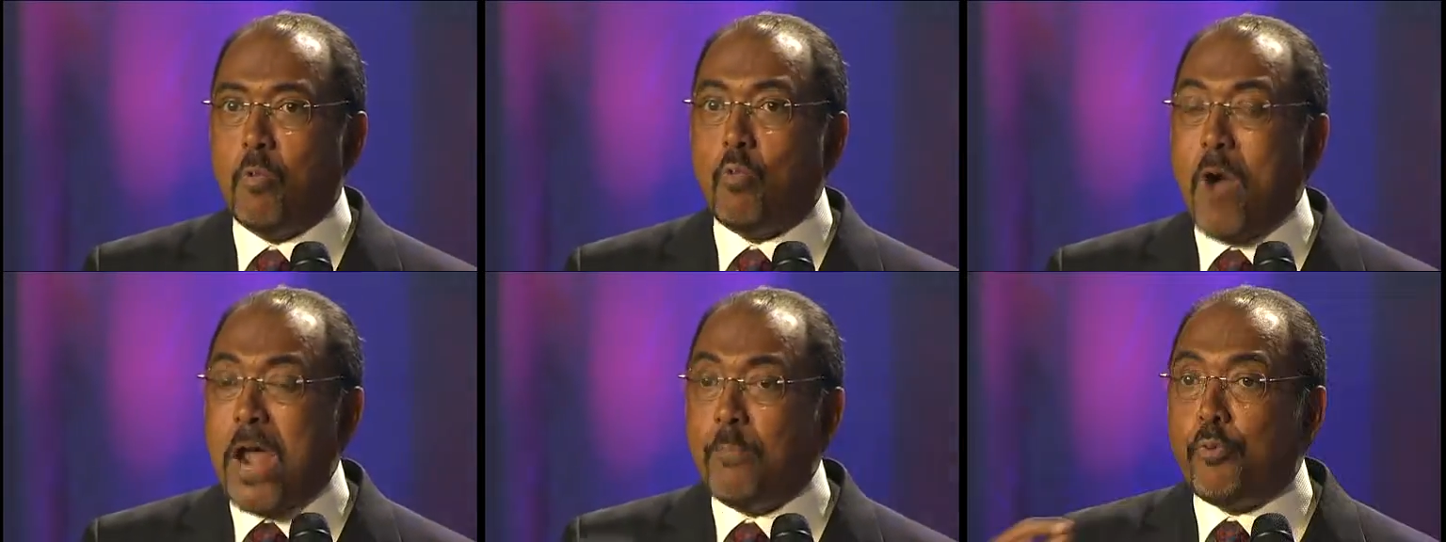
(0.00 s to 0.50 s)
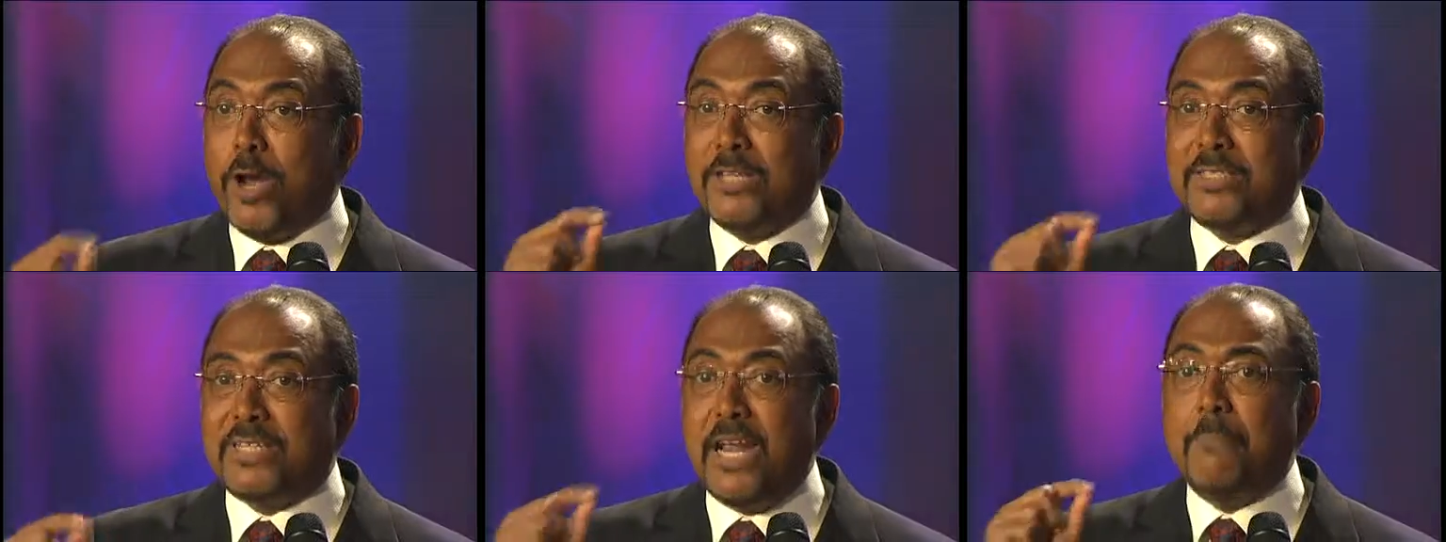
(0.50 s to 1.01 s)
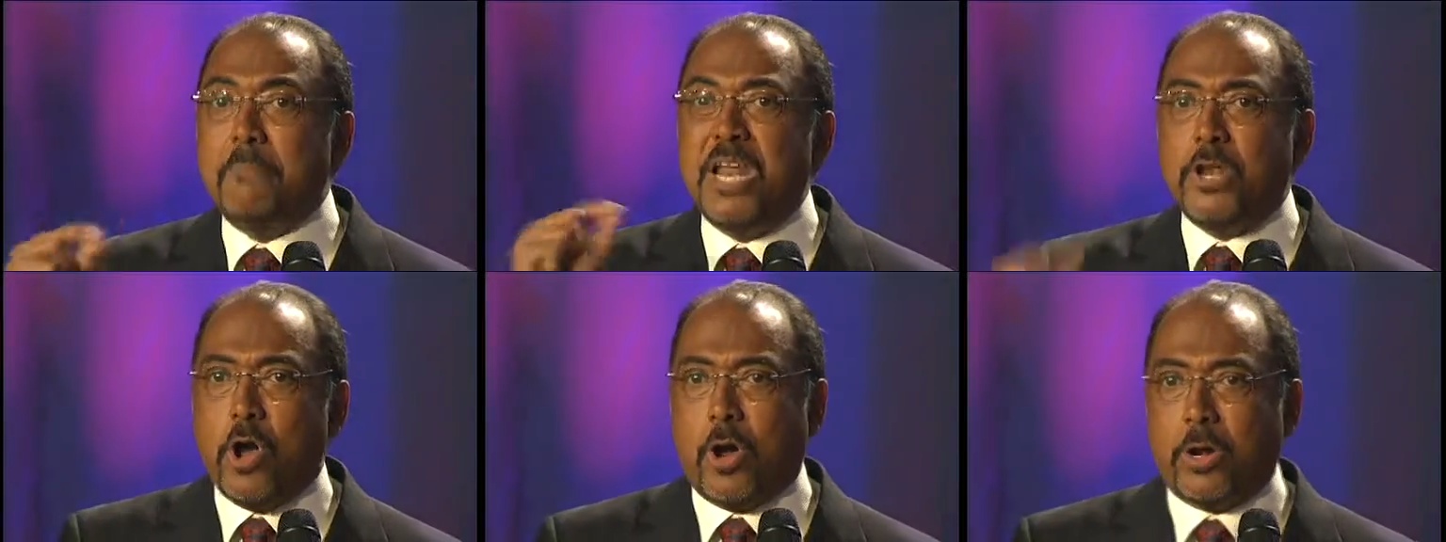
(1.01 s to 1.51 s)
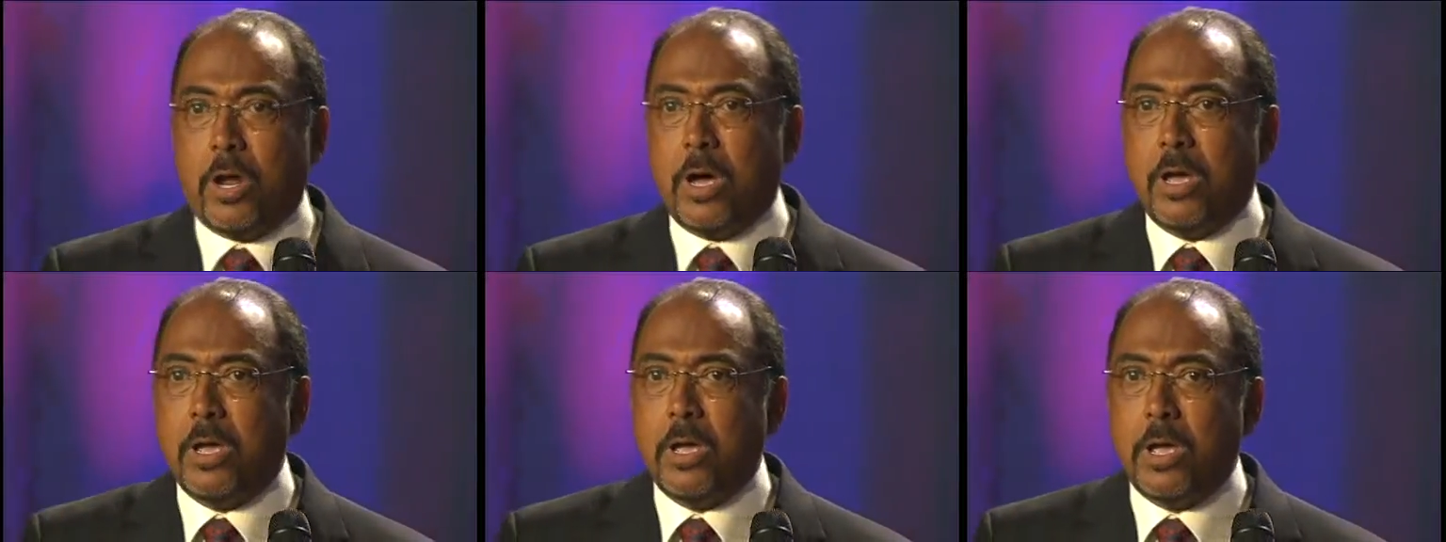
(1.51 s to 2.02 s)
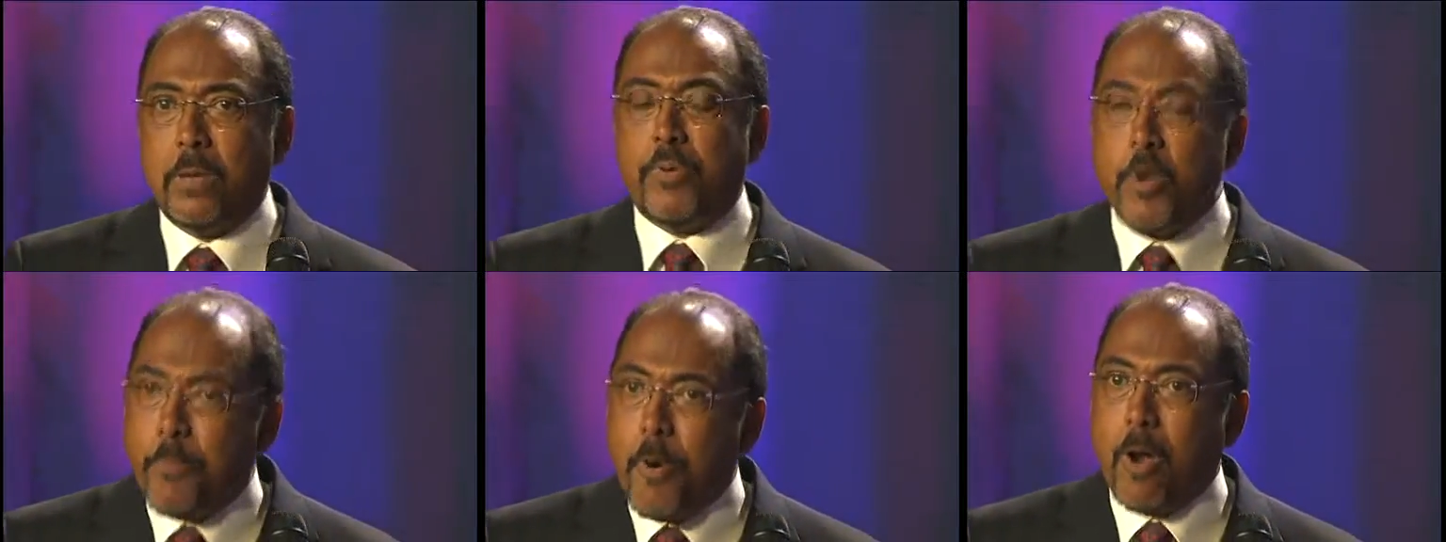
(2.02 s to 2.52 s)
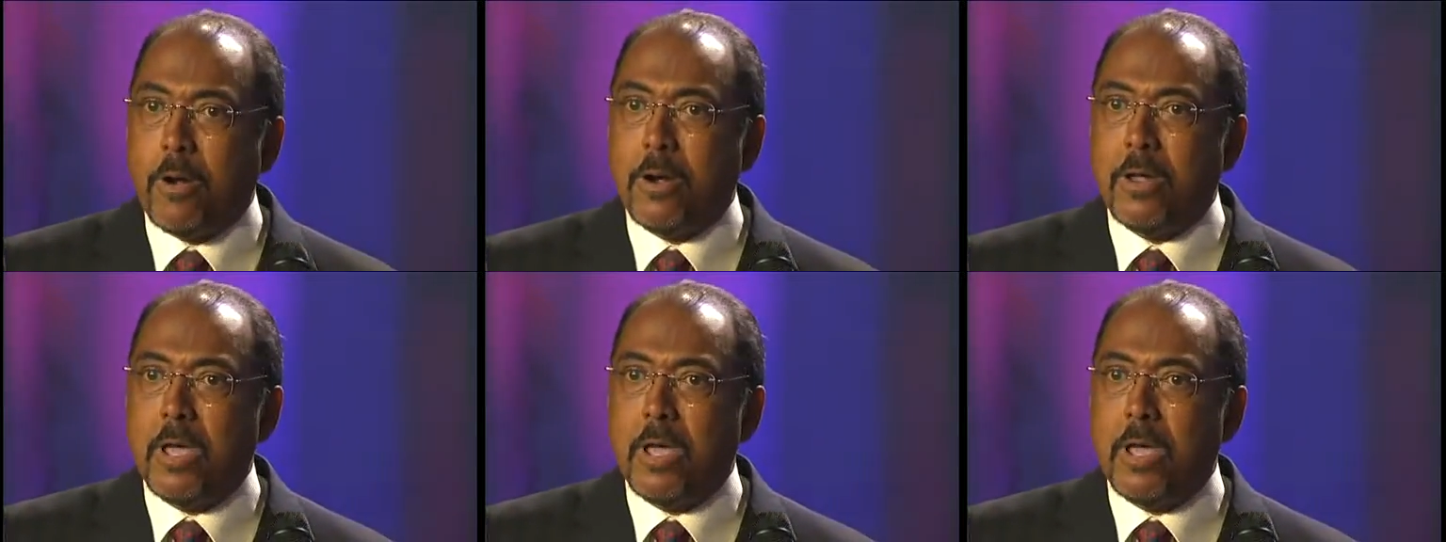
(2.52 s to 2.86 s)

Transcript: 1.3 million uh, people.